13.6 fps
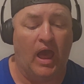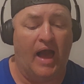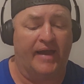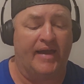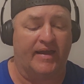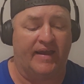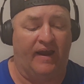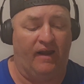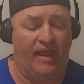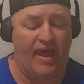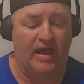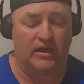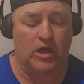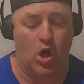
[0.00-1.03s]
I got
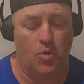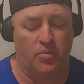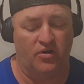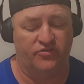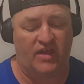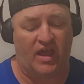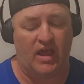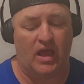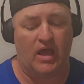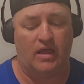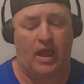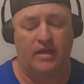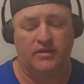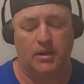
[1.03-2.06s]
Carolina Cobras
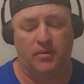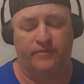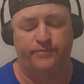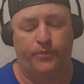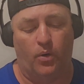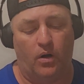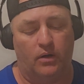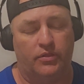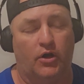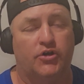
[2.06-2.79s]
at number 4. They're